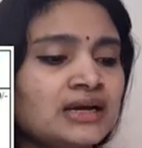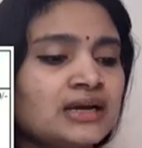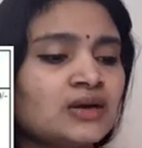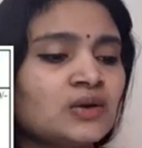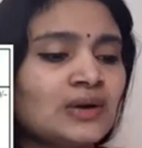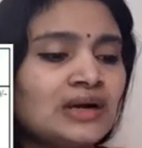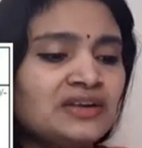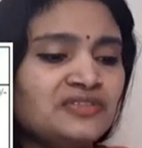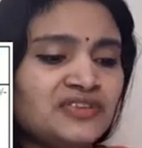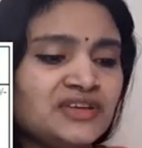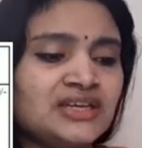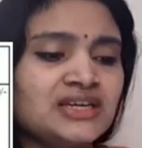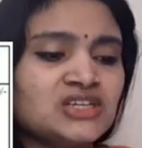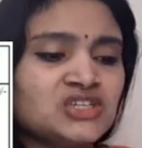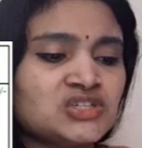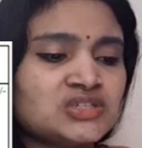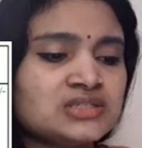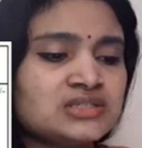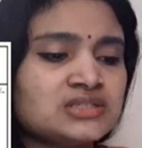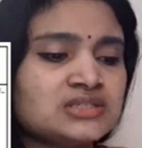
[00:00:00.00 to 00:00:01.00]

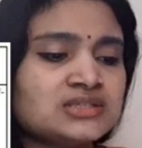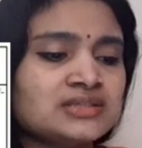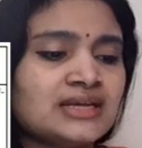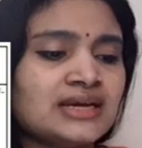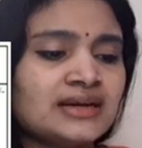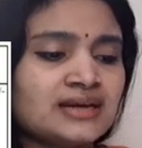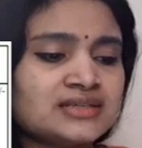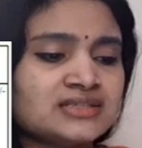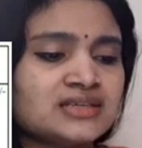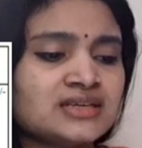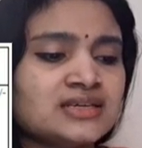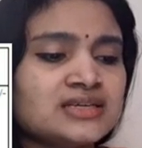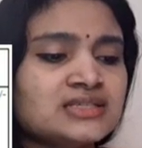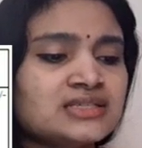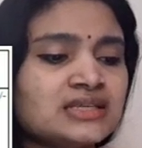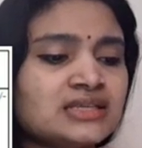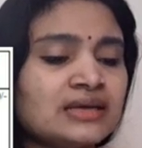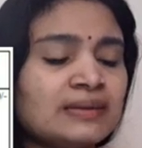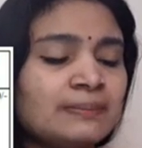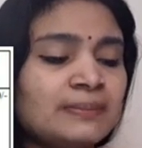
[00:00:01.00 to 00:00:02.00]
Qualifications they are asking
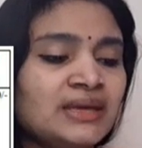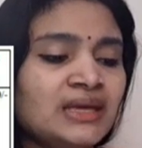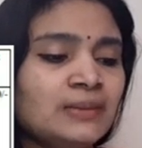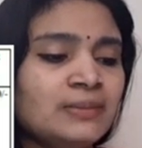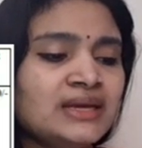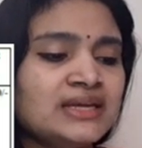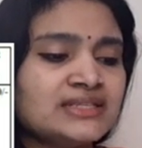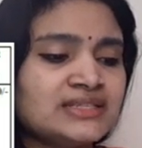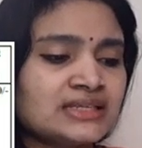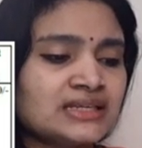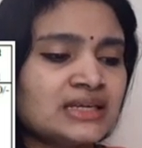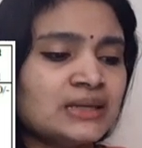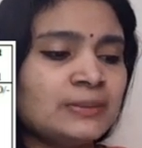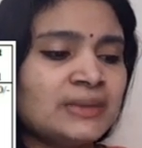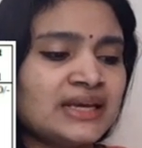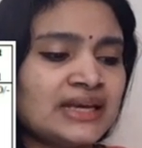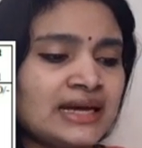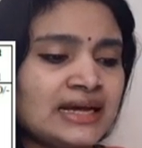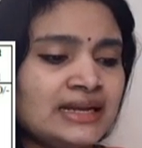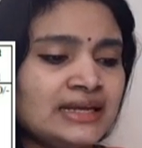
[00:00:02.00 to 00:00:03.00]
is BBTech in
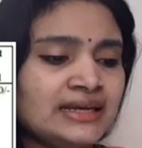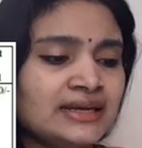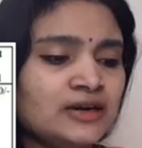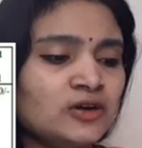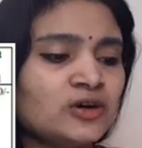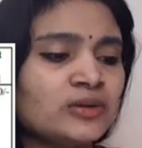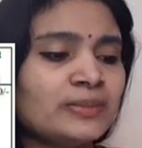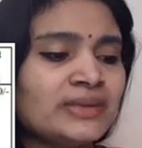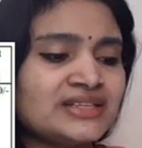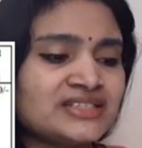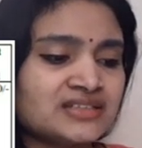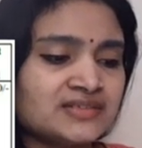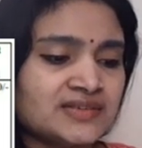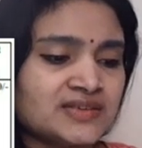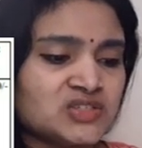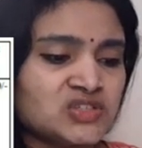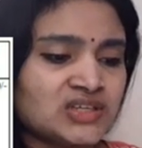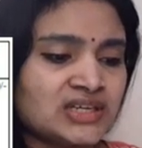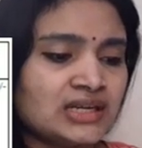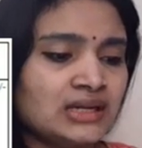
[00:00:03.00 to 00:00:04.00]
mechanical or
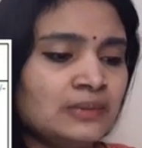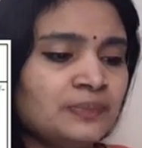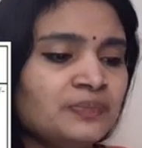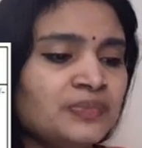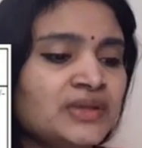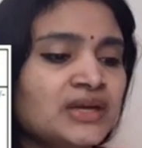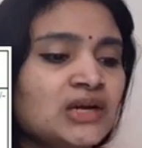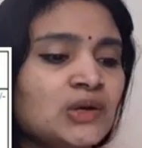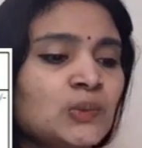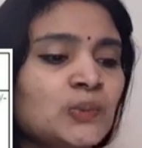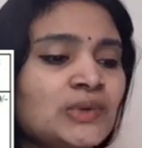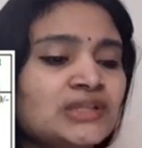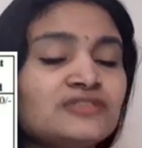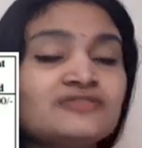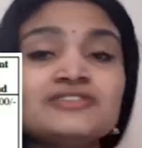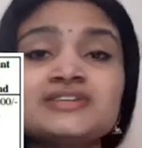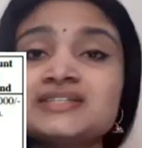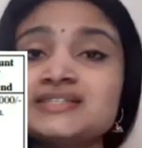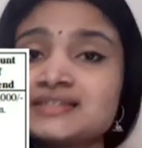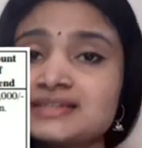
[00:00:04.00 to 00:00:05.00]
metallurgical with
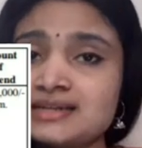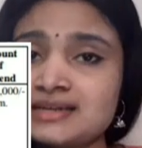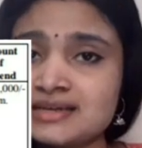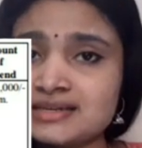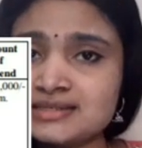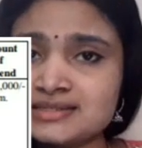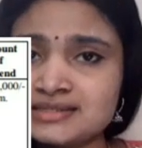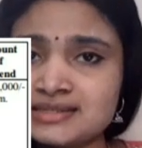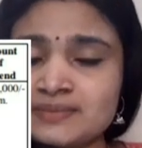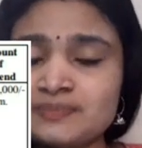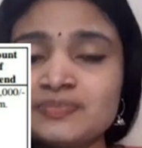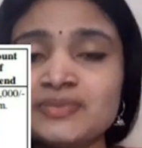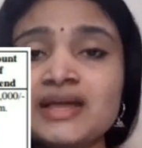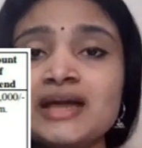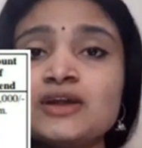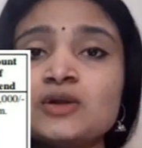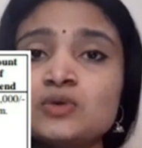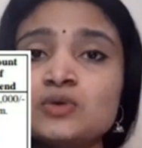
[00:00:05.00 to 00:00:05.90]
first class, and